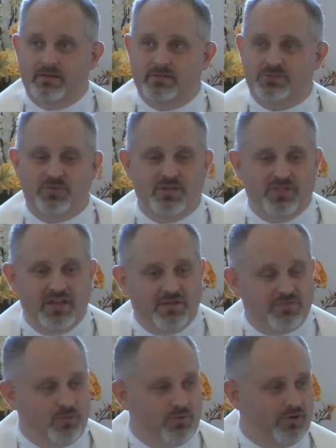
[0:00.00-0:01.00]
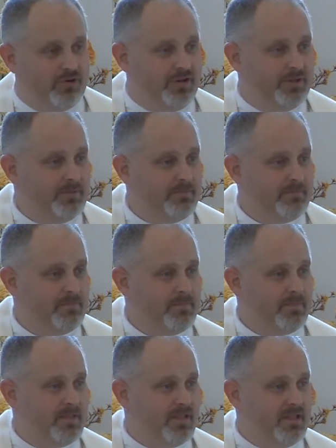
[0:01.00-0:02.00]
So when you think of the word
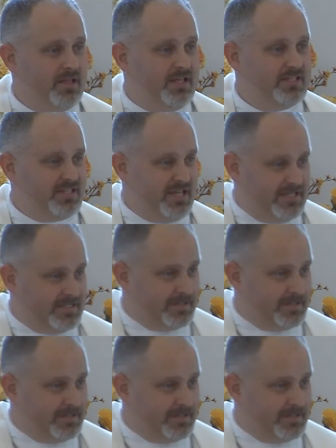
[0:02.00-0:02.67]
saint,